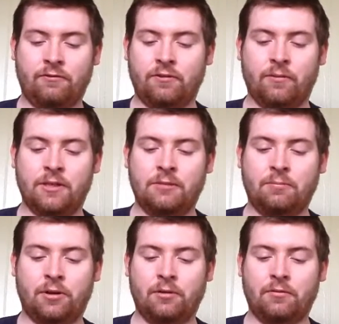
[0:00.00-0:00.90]
from this
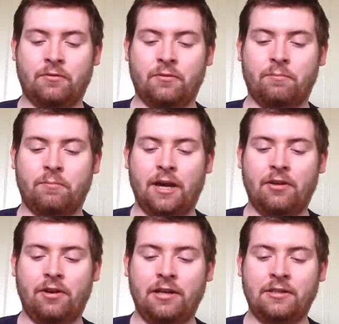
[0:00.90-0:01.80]
part, from
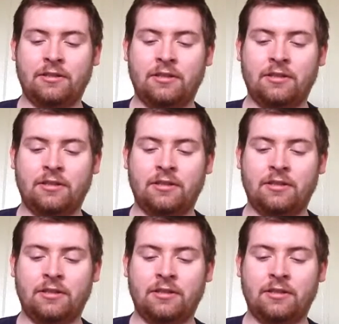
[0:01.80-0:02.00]
Backlash